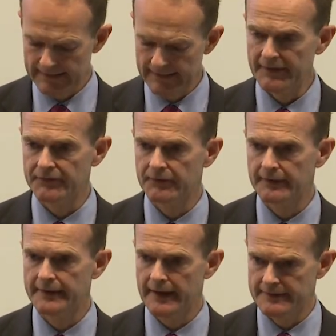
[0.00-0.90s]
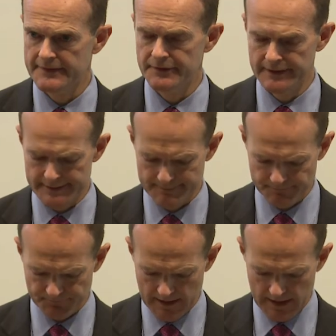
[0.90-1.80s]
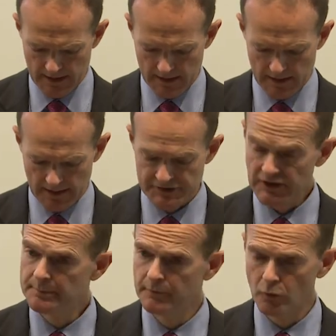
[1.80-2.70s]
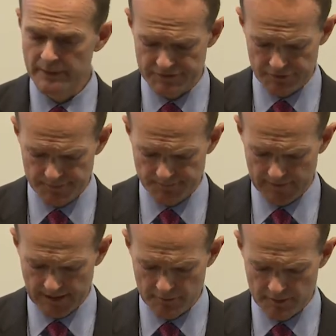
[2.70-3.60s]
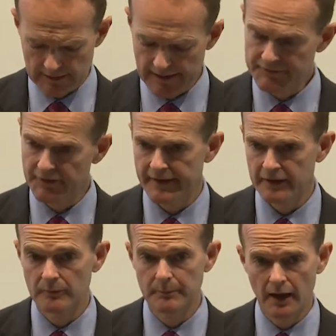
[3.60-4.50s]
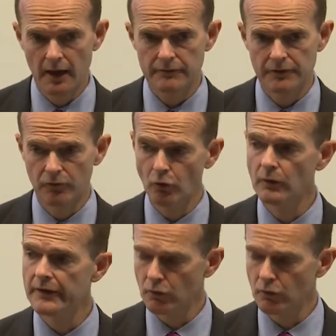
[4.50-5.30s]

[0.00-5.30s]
Let's get to it. And just before we do, I would like to thank on behalf of all the